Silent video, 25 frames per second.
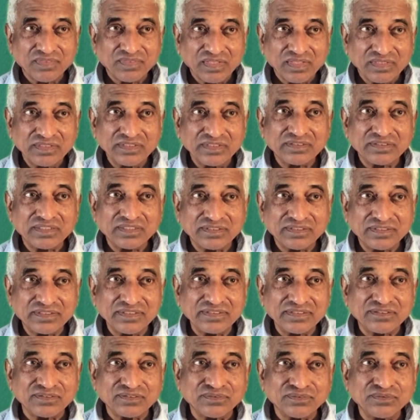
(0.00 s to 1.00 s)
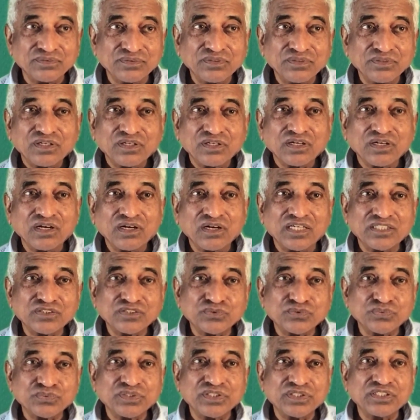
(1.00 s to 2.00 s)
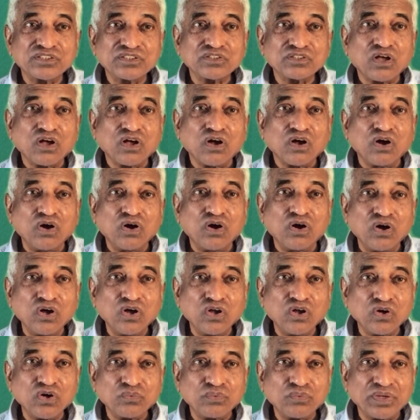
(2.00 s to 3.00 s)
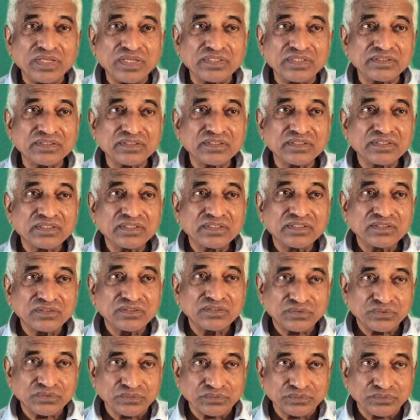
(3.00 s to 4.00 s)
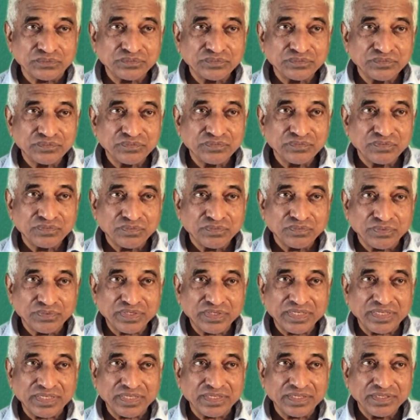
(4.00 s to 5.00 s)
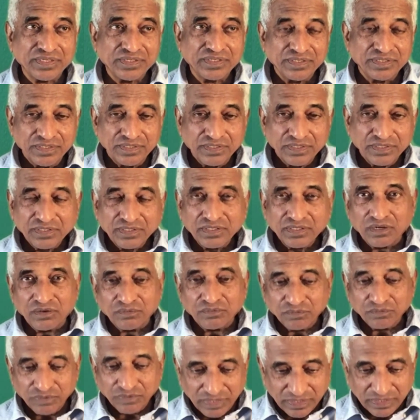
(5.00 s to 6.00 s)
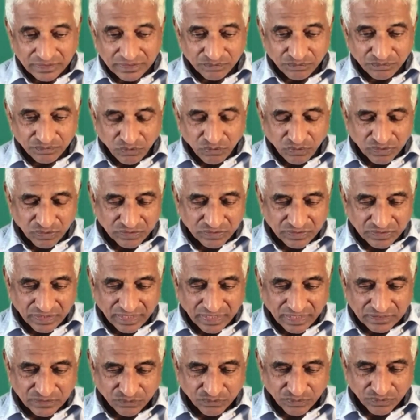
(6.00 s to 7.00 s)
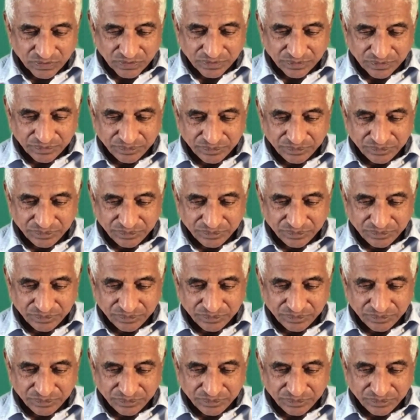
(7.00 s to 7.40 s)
These are things, you know, God's word is always true. Okay. Now, let's move on to the next verse.